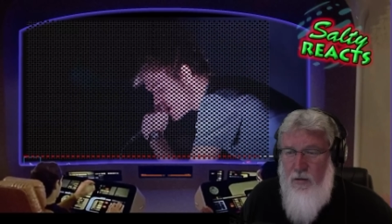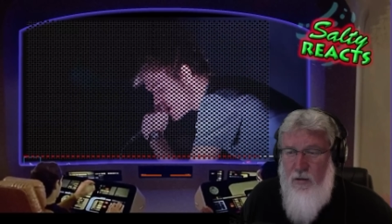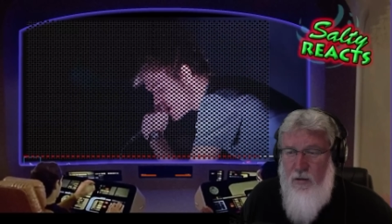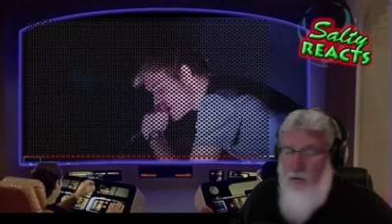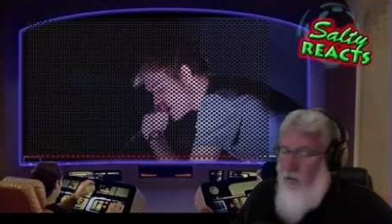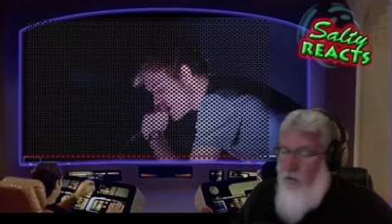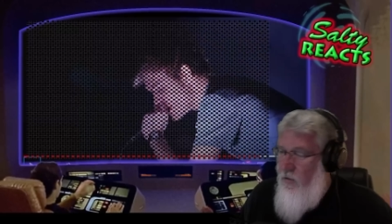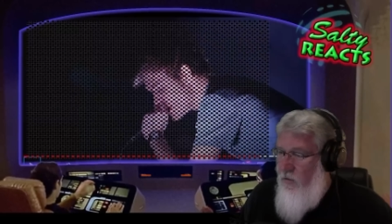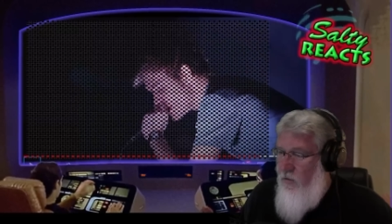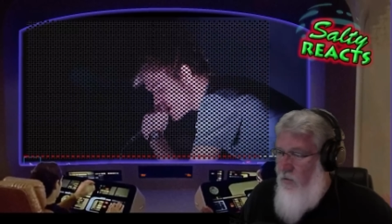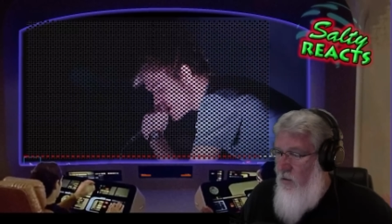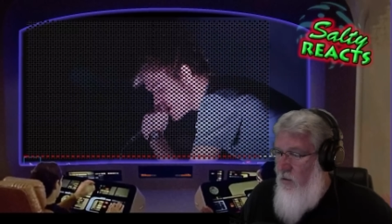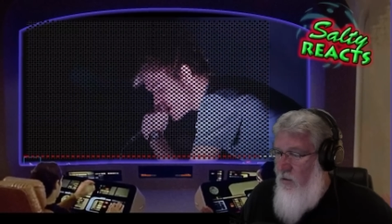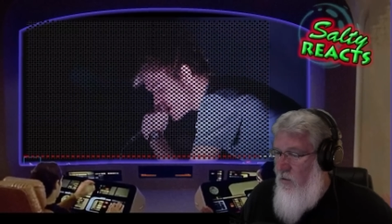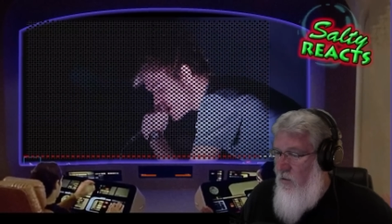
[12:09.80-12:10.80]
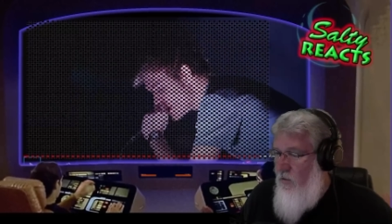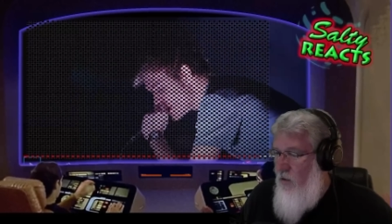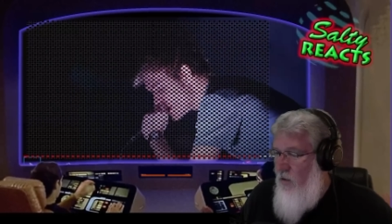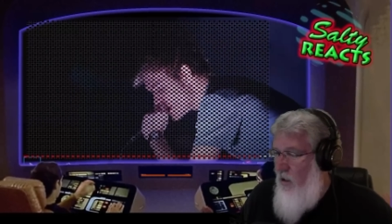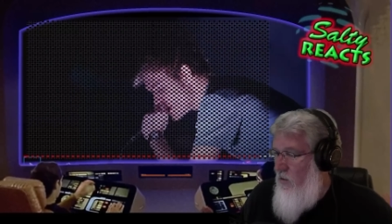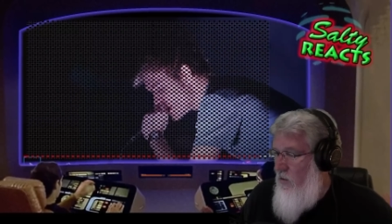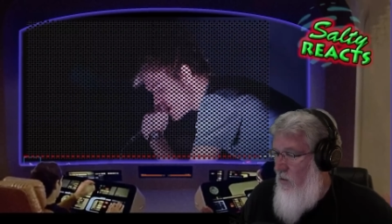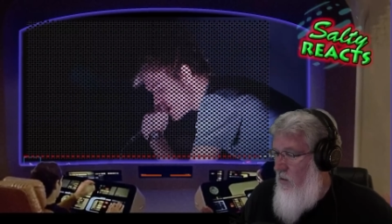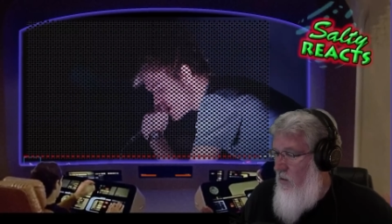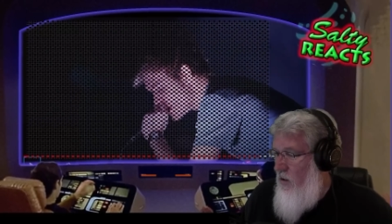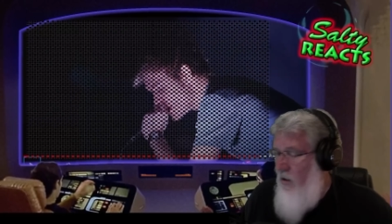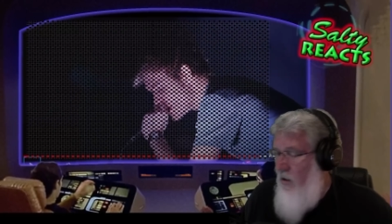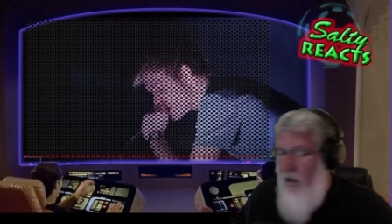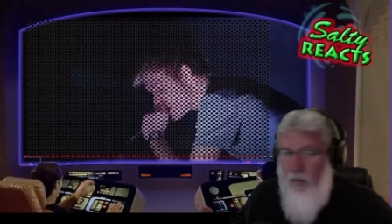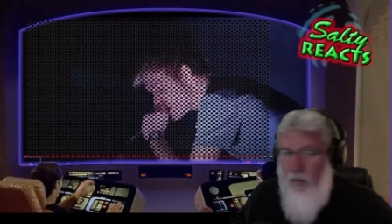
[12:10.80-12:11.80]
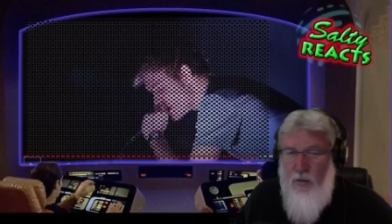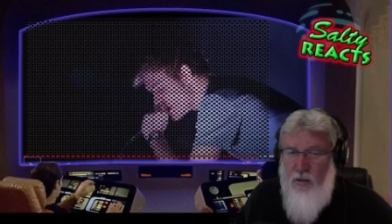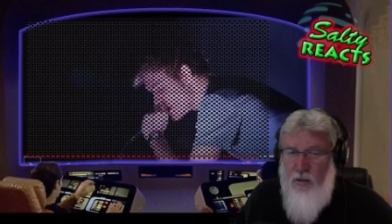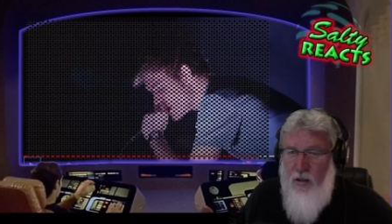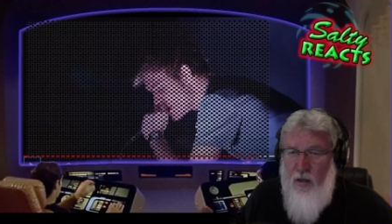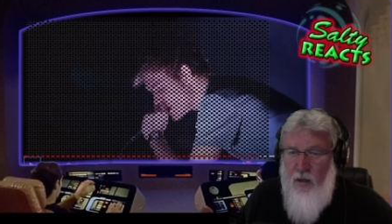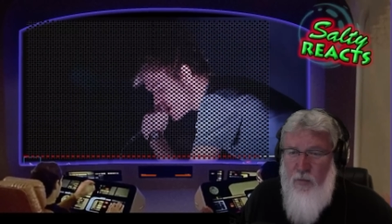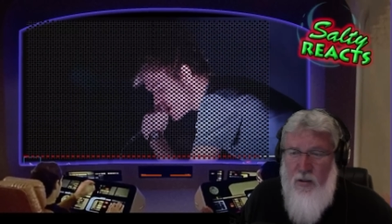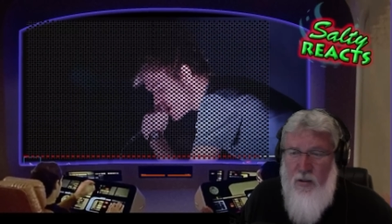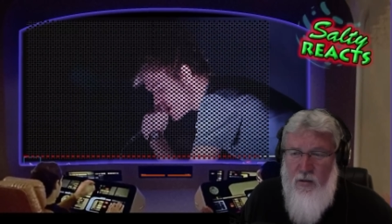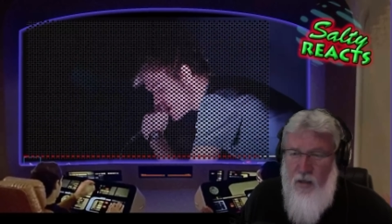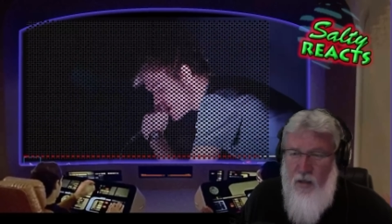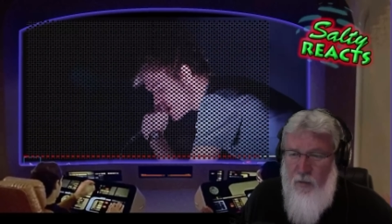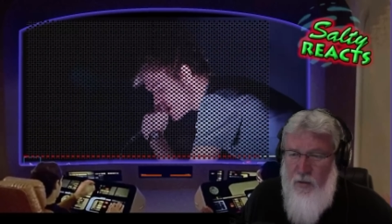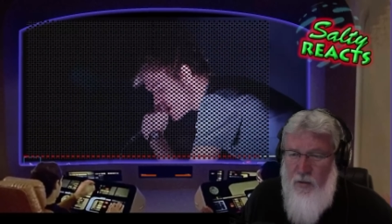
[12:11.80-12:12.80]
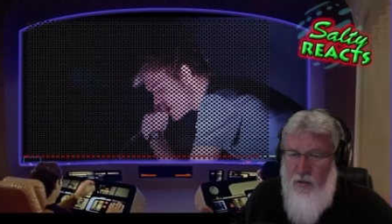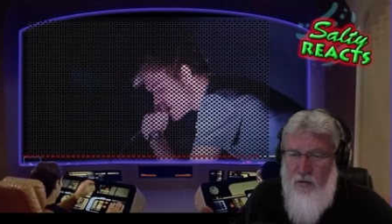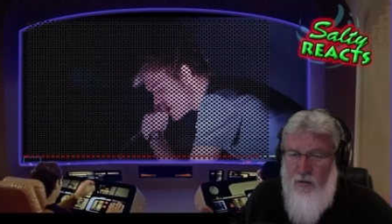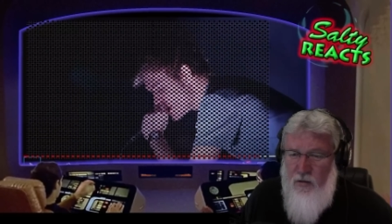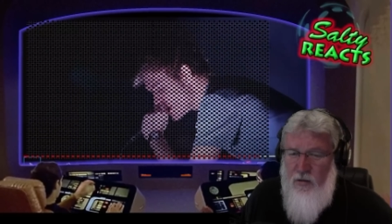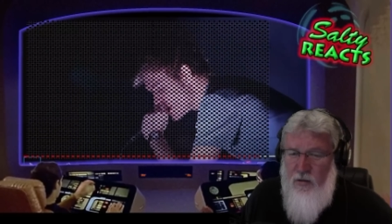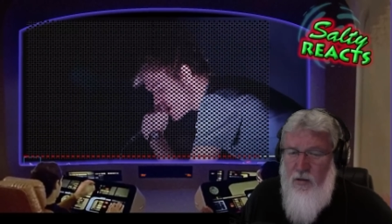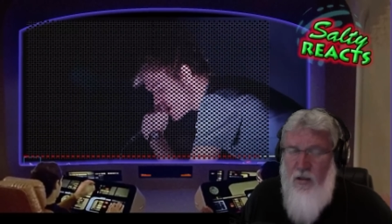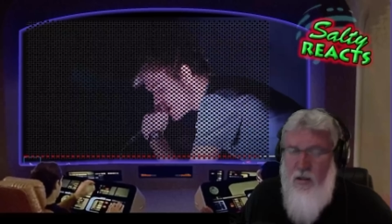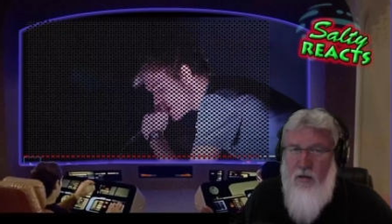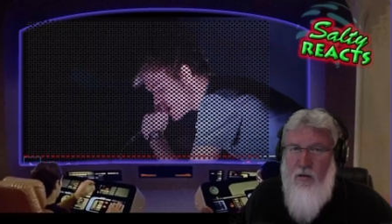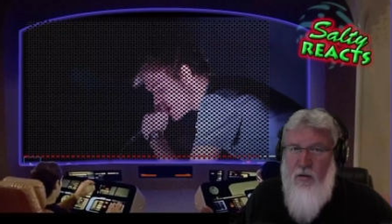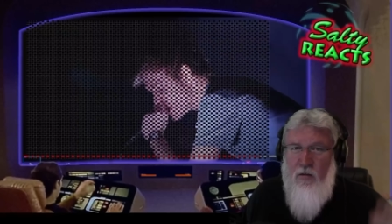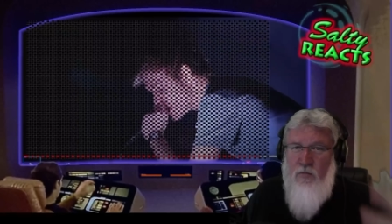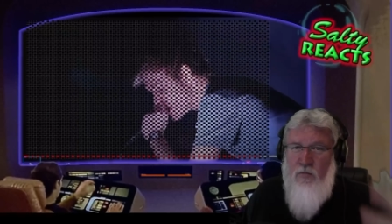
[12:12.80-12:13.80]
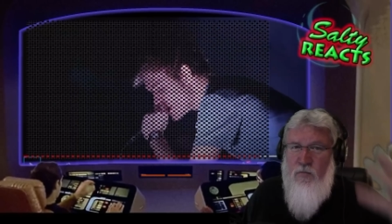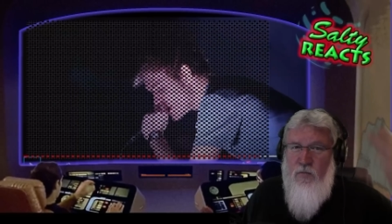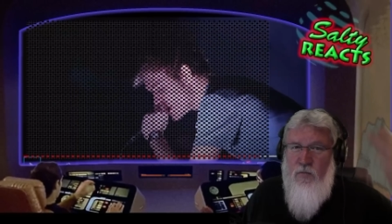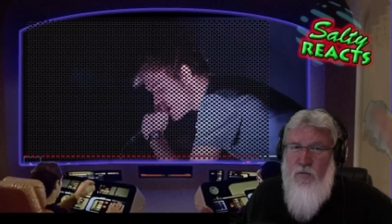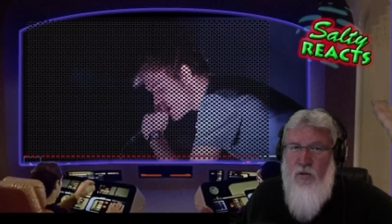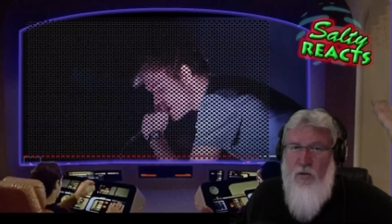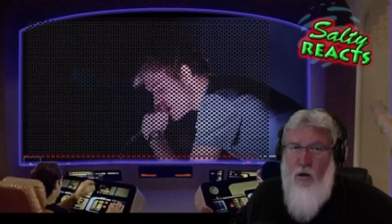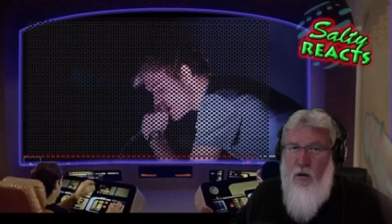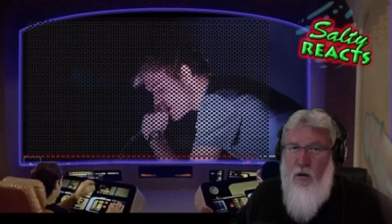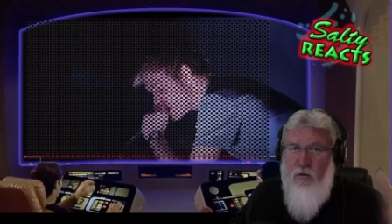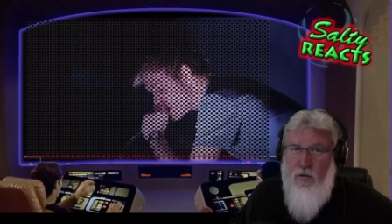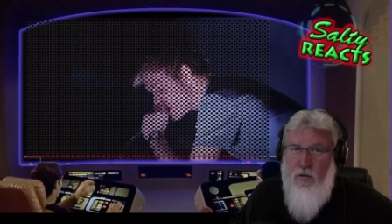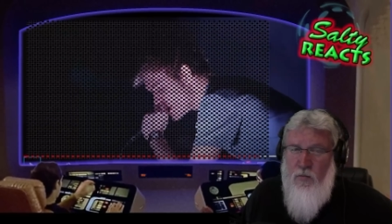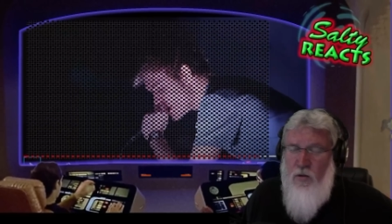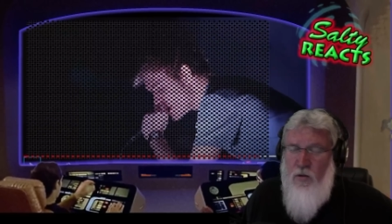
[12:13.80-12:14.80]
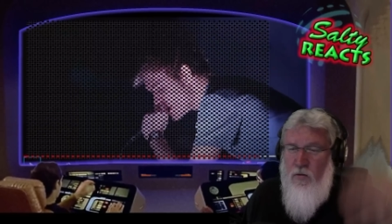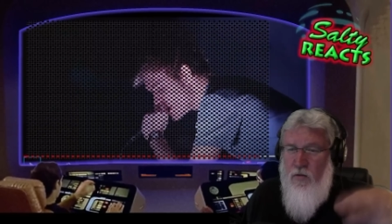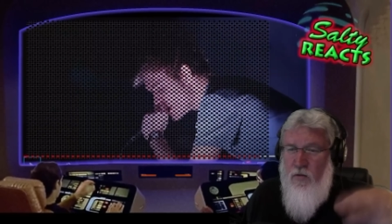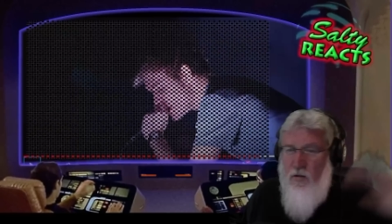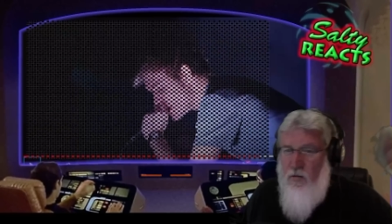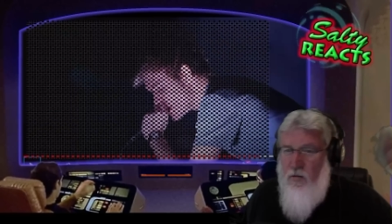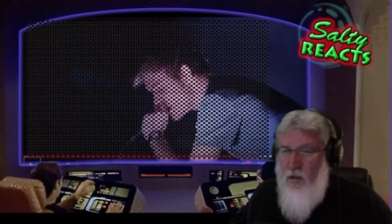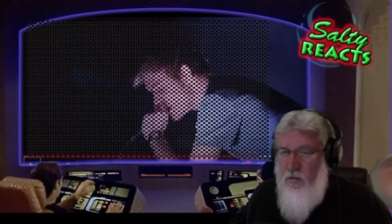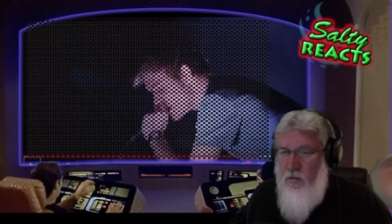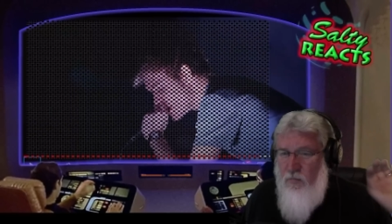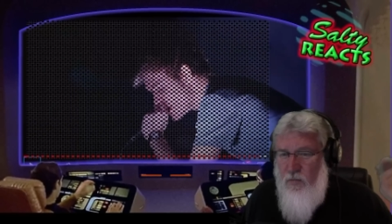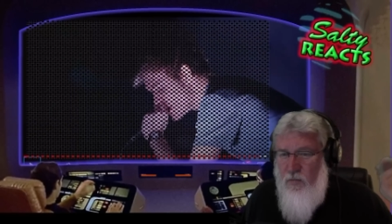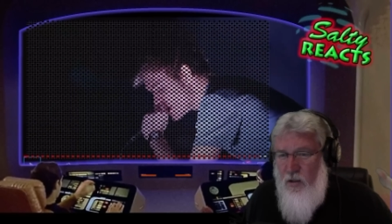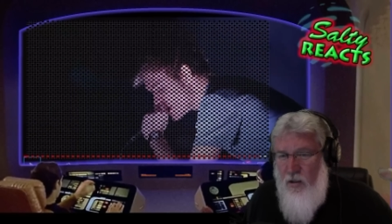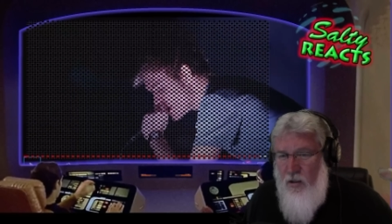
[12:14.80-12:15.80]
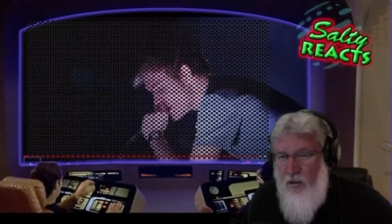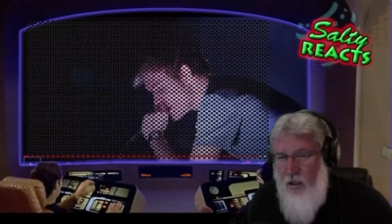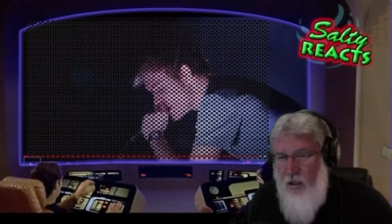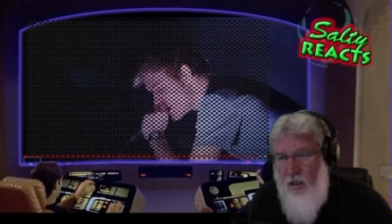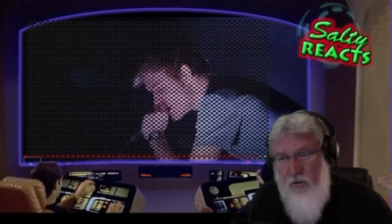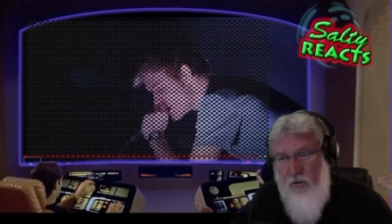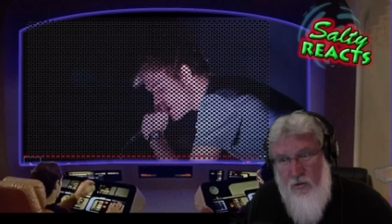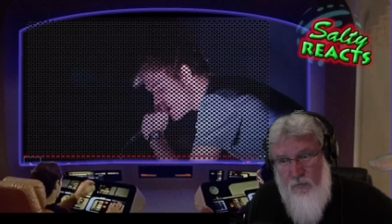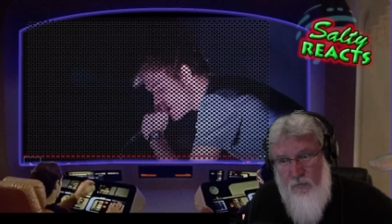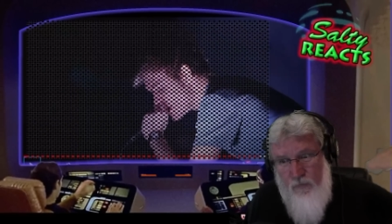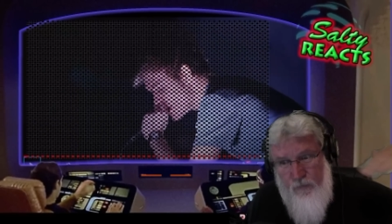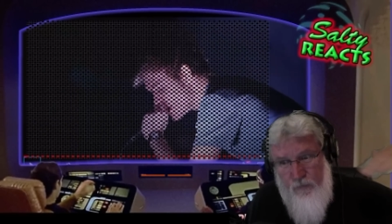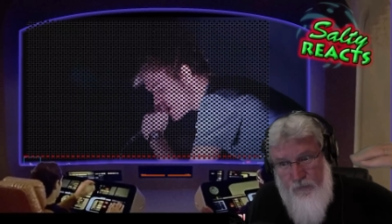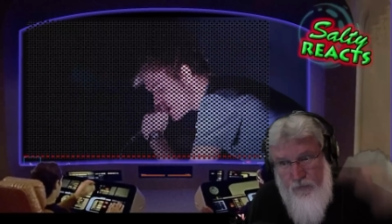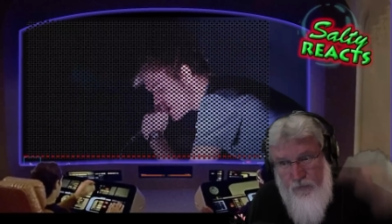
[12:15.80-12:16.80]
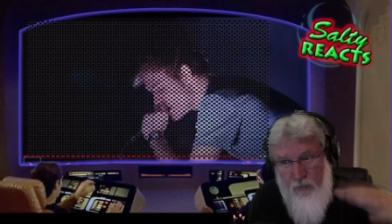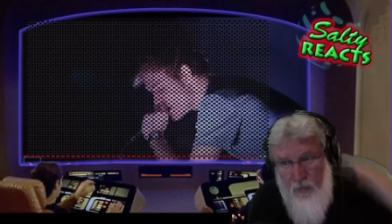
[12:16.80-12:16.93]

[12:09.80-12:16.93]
you know this is this is days on end now i've been i've been i've been hearing songs and music that indicate some